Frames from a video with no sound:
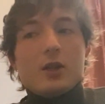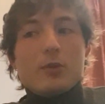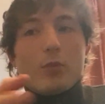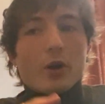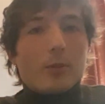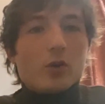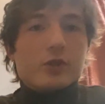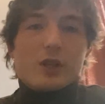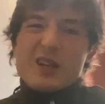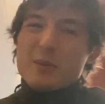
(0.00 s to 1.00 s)
But I'm
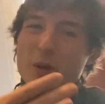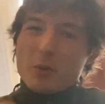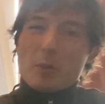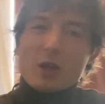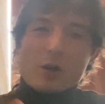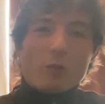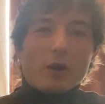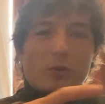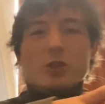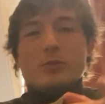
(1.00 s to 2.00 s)
also like, maybe black and white
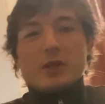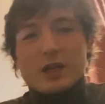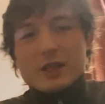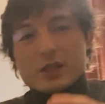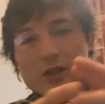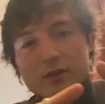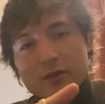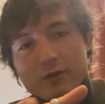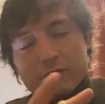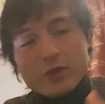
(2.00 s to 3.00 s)
would just be nicer
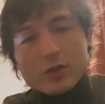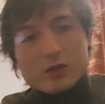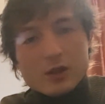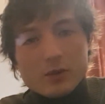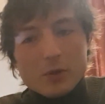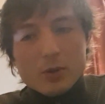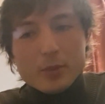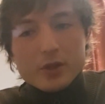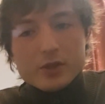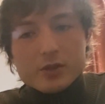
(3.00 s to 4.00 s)
for those little
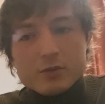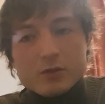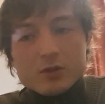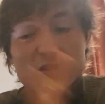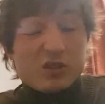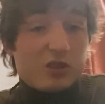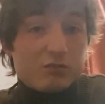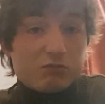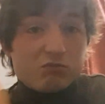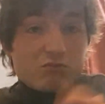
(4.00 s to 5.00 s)
moments.
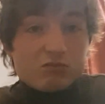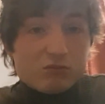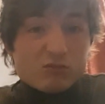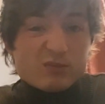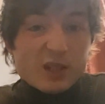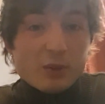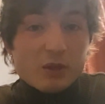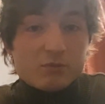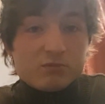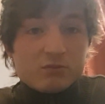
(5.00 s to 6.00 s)

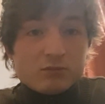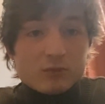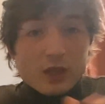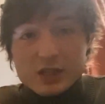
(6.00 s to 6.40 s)
Anyway, let's